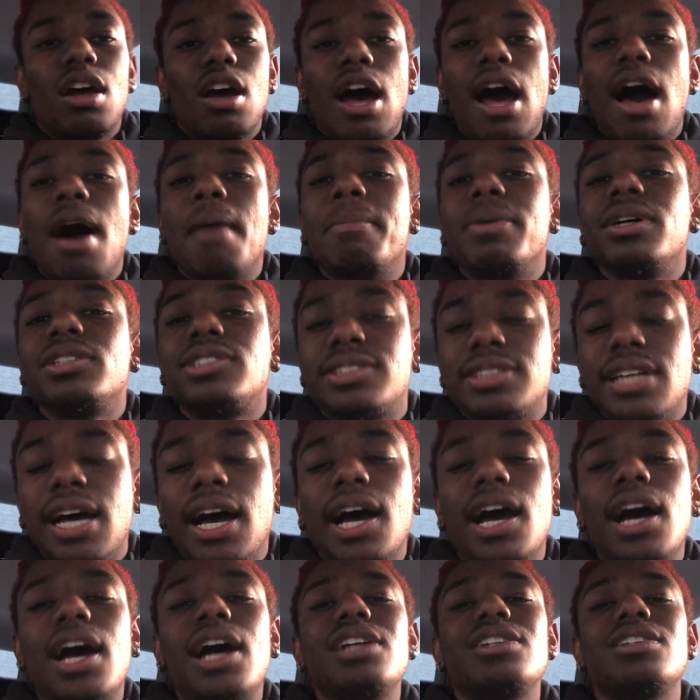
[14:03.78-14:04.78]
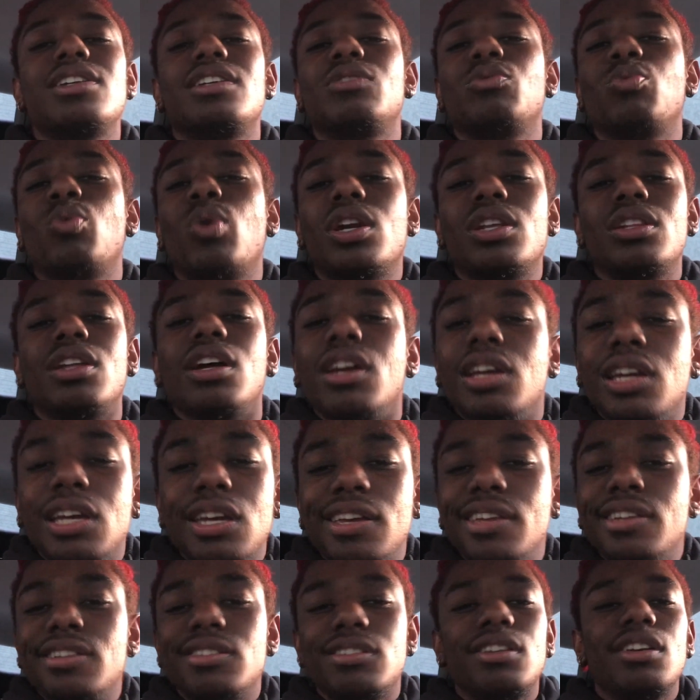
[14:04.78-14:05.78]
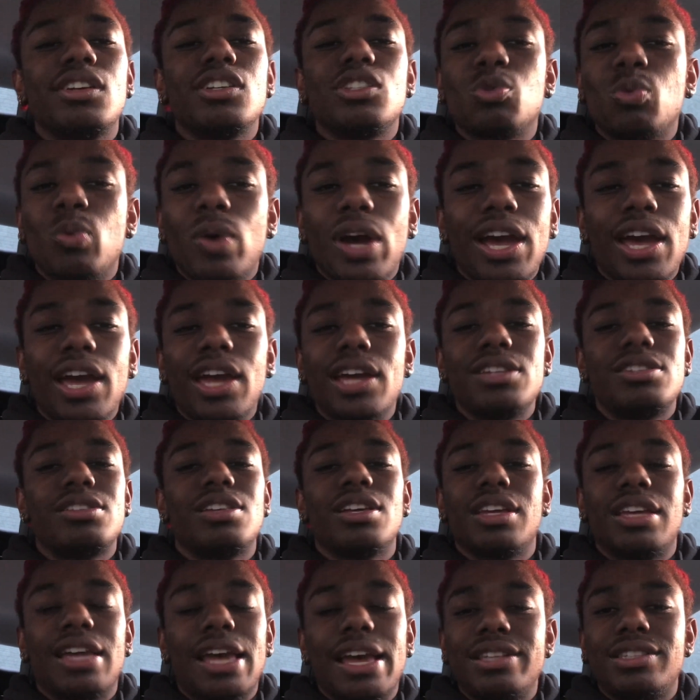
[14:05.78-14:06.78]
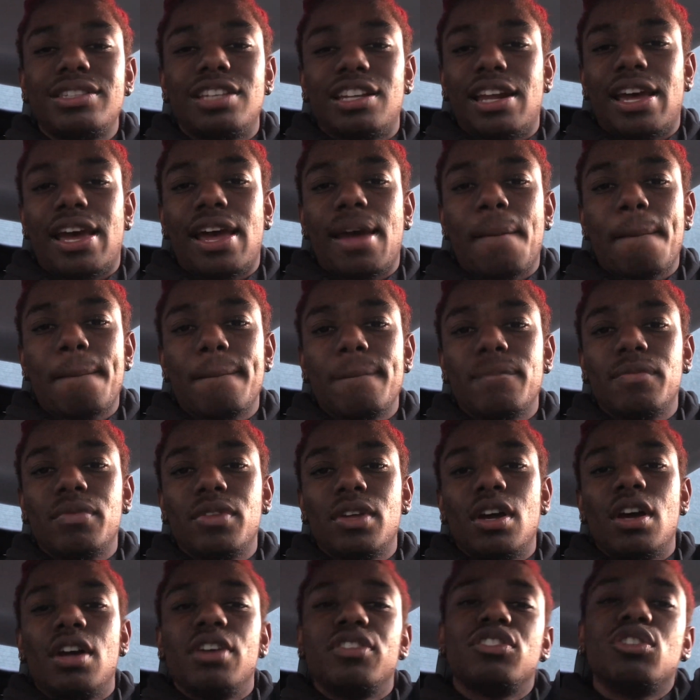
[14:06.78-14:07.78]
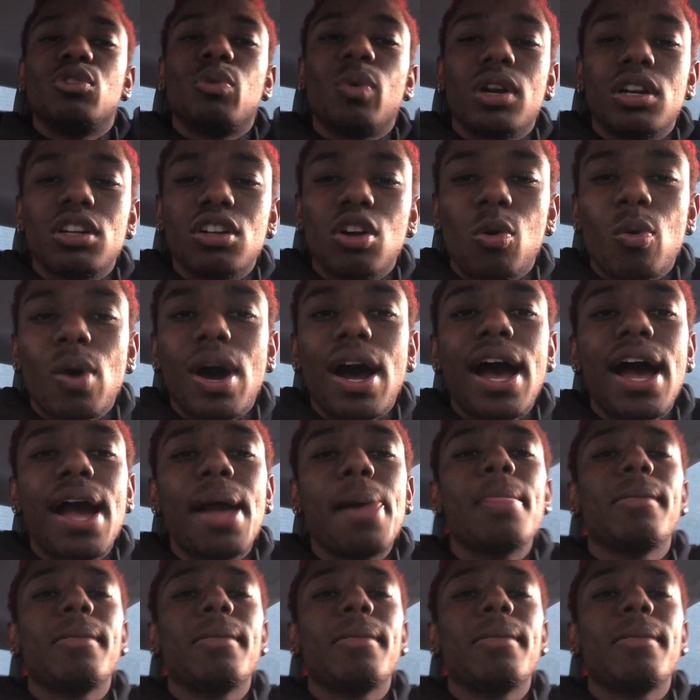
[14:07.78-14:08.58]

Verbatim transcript: A massage is one of the easiest ways to get to that. You want to know why?